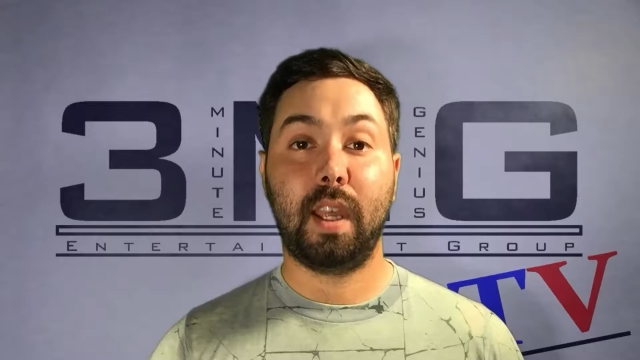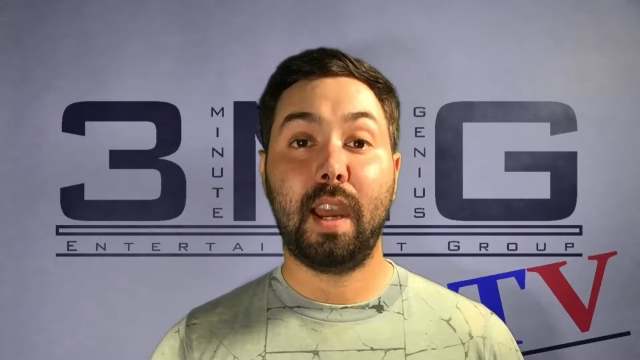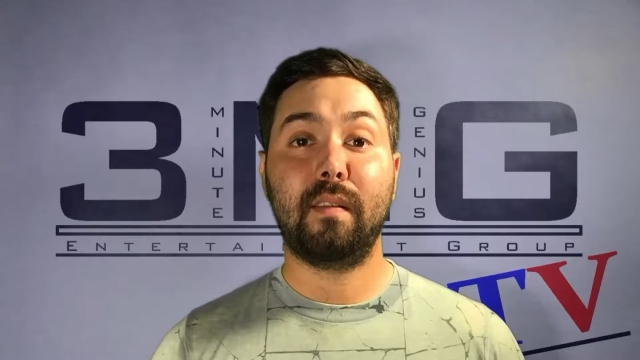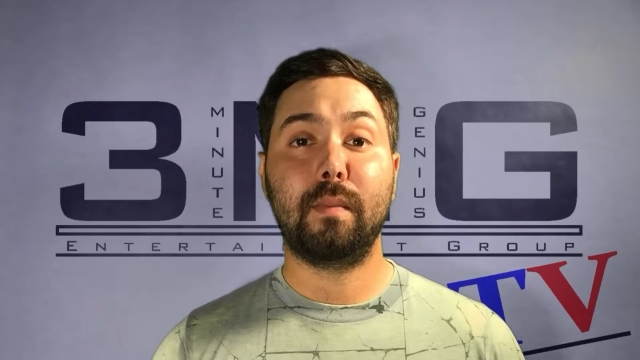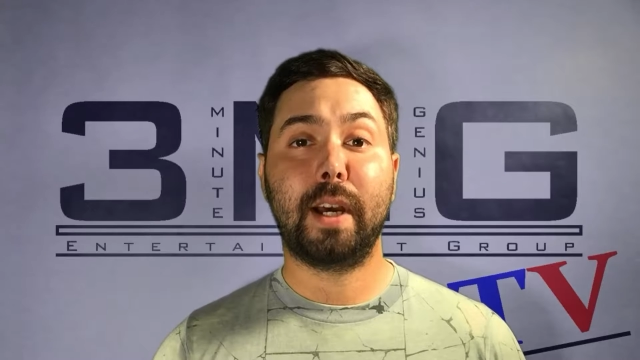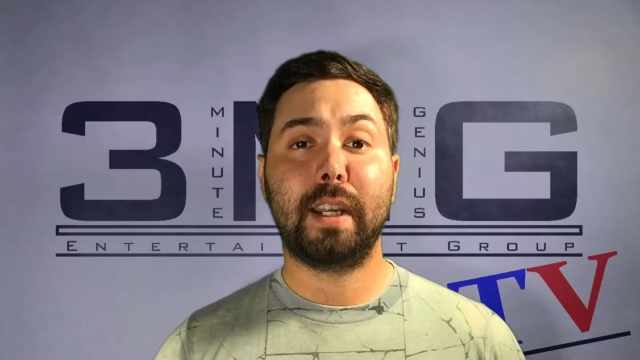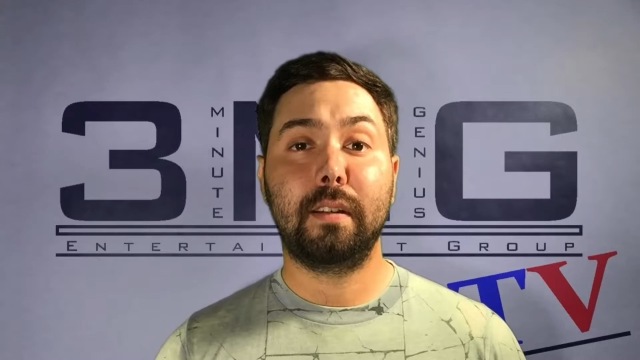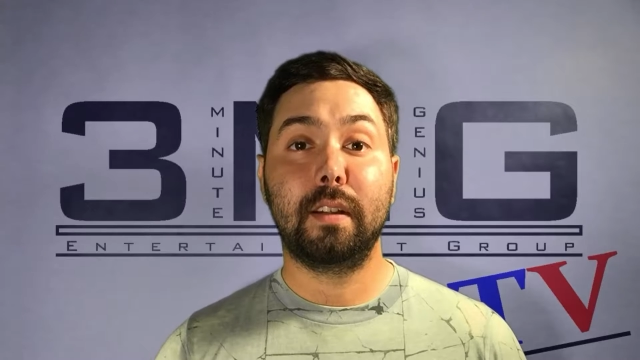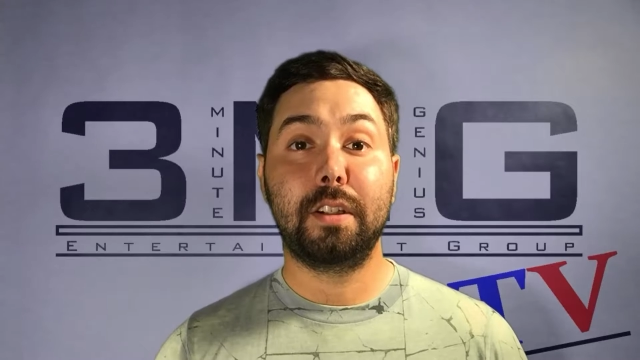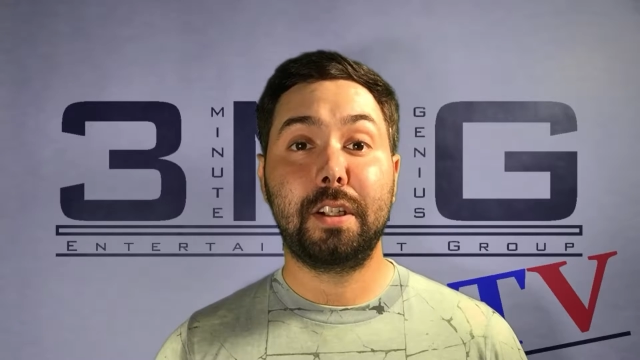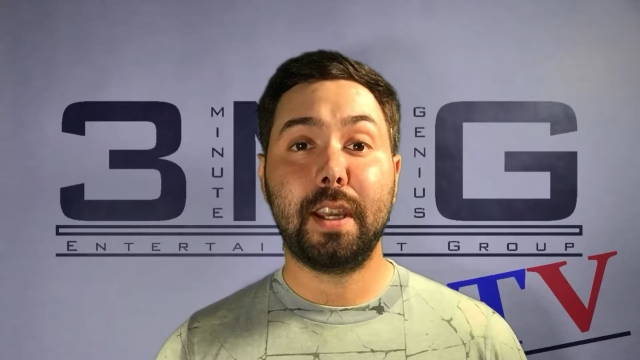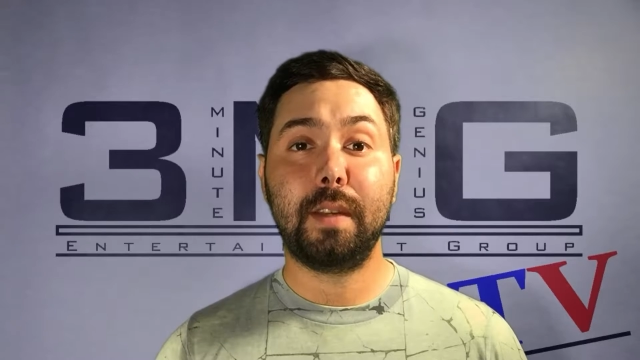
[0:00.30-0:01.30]
Hey everybody,
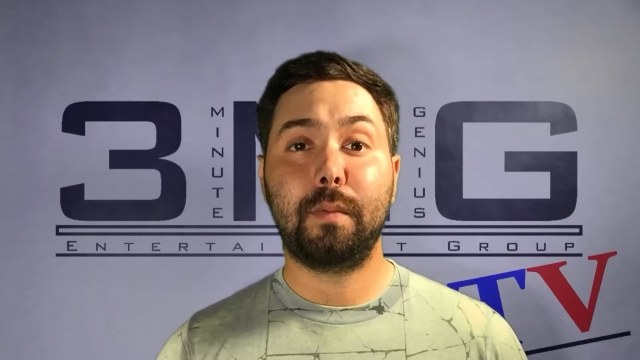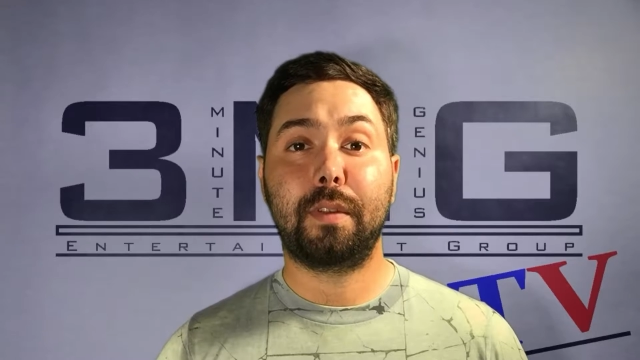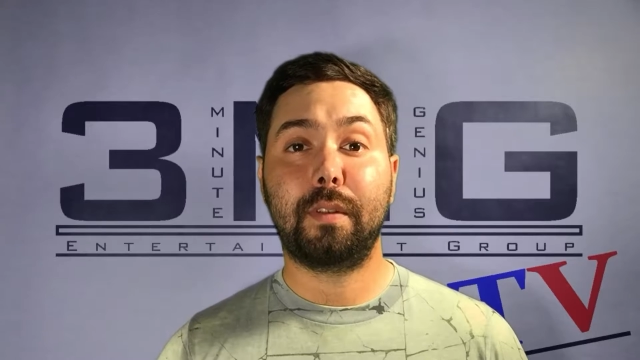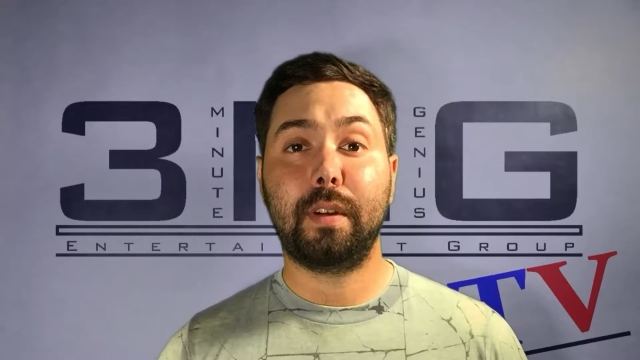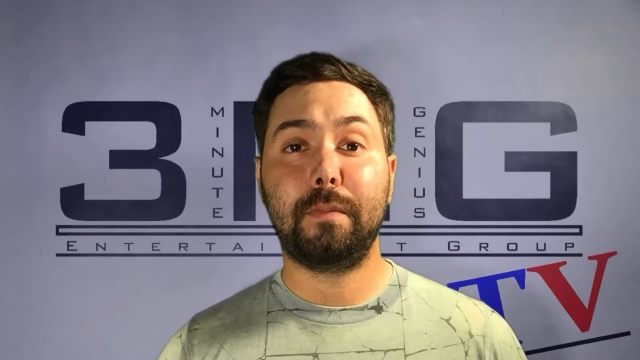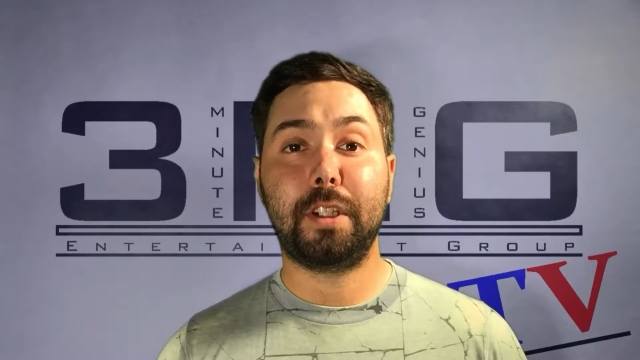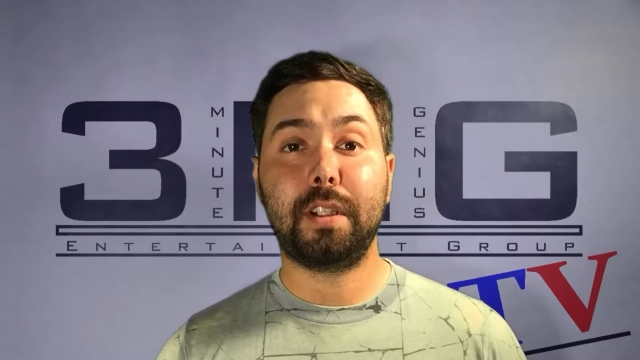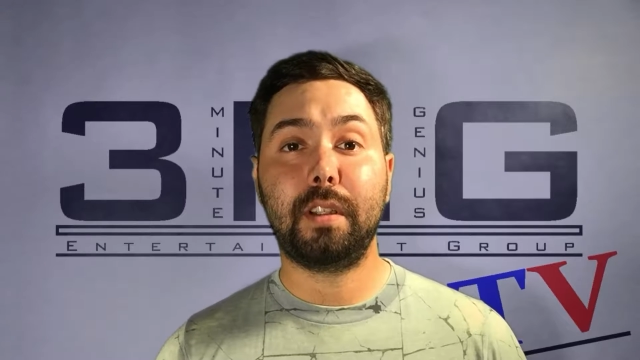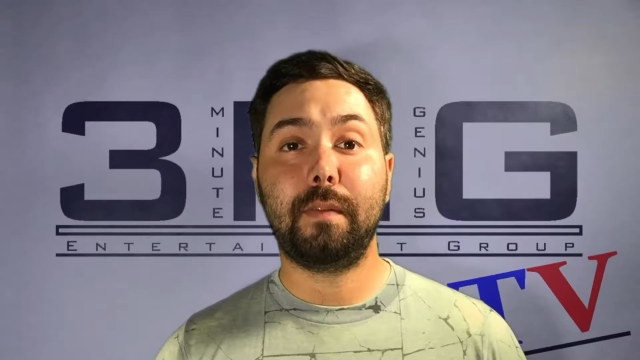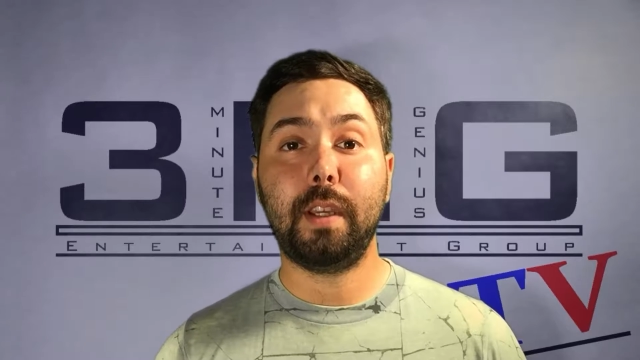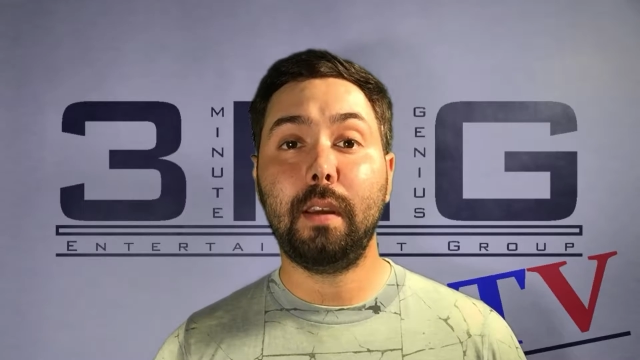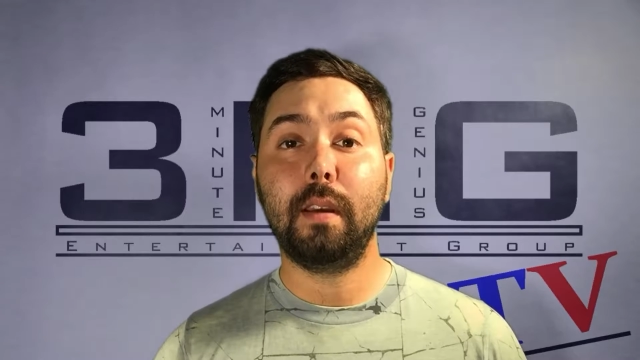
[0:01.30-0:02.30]
Shane with
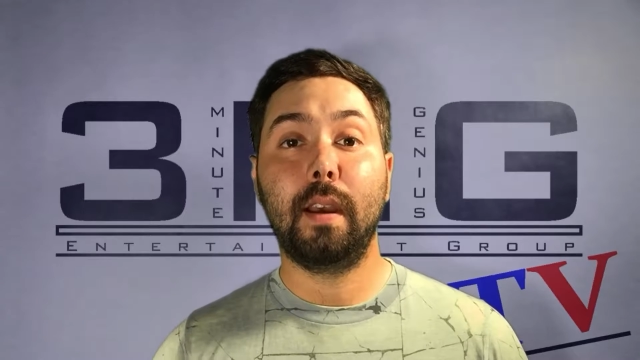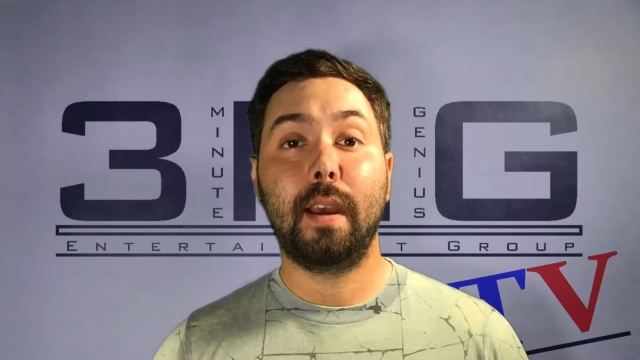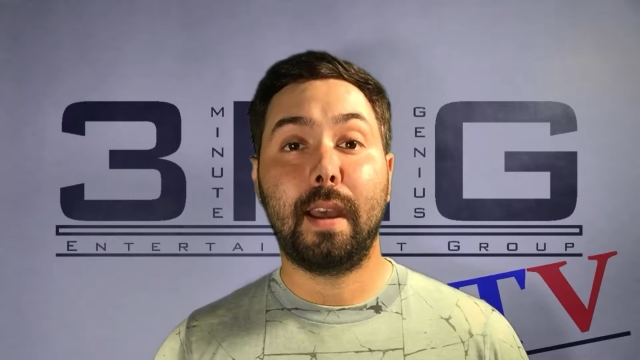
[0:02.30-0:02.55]
3MGTV,